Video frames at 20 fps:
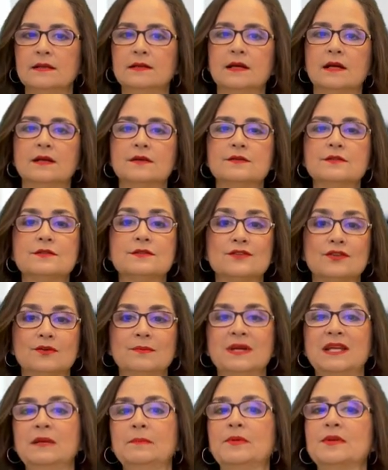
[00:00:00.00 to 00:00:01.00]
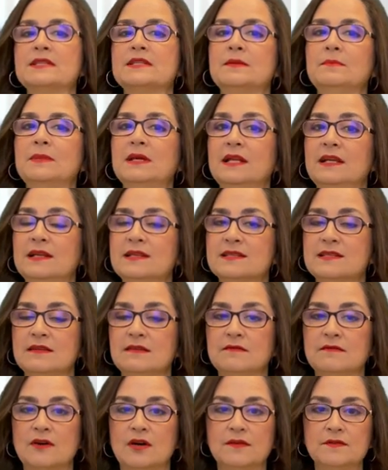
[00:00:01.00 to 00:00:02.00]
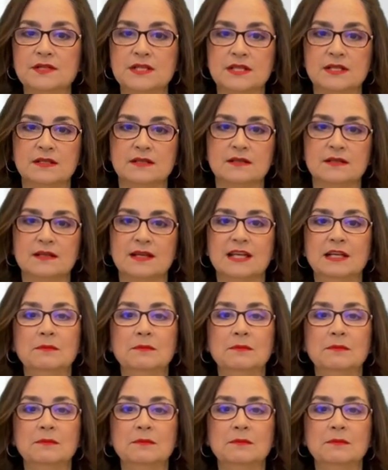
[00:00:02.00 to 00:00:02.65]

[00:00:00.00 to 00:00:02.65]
There are so many possibilities involved here,